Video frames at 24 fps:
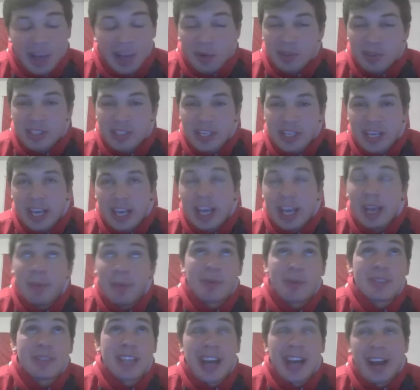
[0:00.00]
It was a
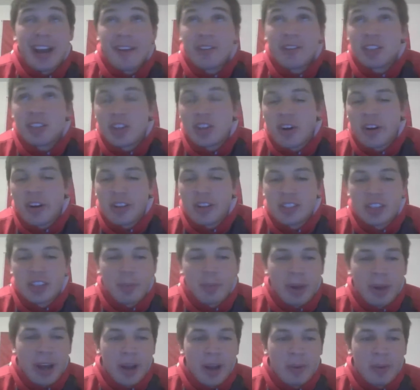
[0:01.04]
game that was kind of a
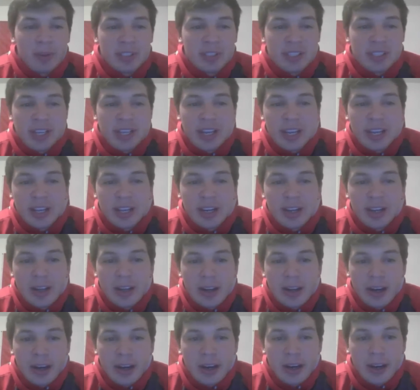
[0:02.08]
toss-up. Iowa State,
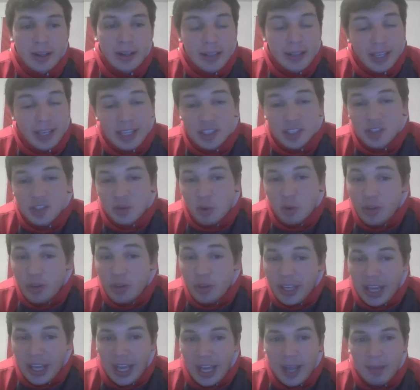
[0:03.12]
they controlled
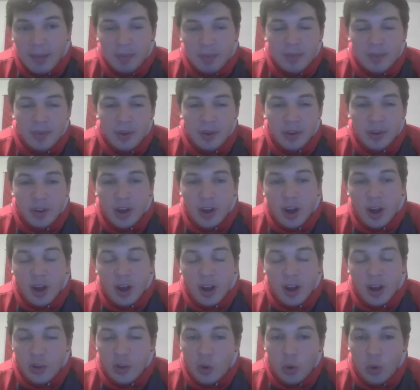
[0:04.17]
the game,
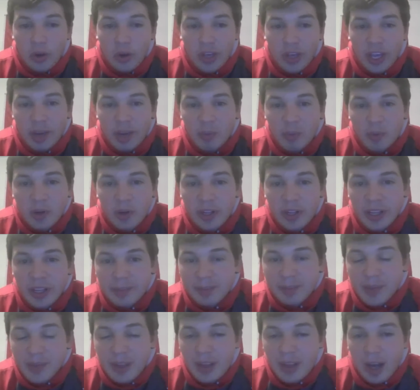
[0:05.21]
the whole game,
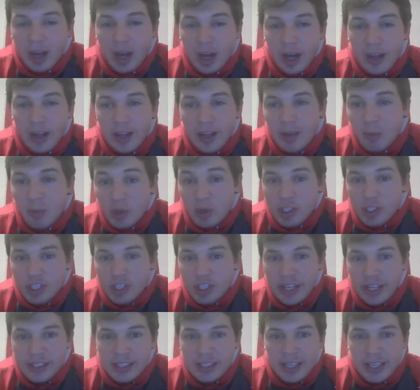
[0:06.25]
really. They had more
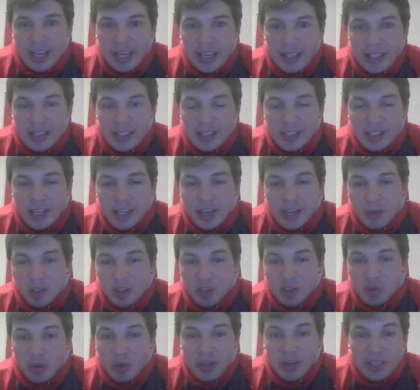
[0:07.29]
shots than Kansas State
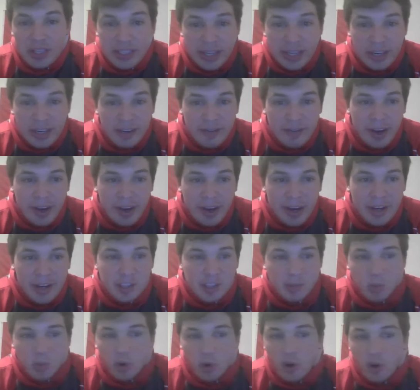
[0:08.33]
with a 20-10
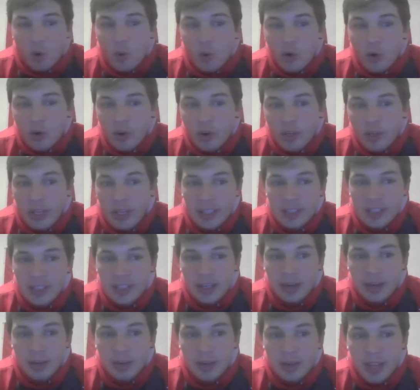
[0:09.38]
advantage and more corner kicks
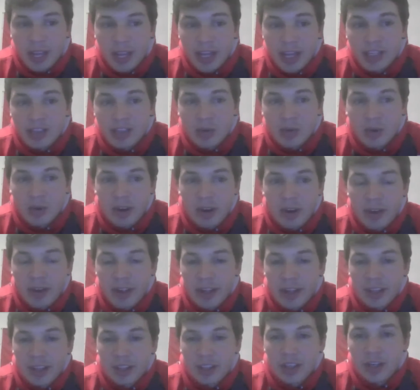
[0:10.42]
with an 8-1
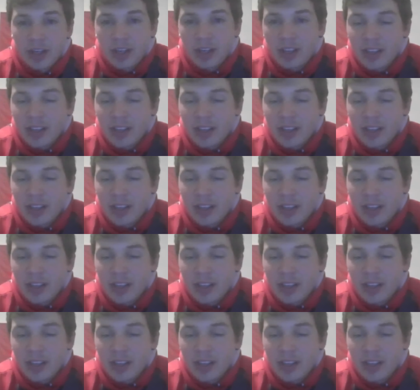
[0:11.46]
advantage.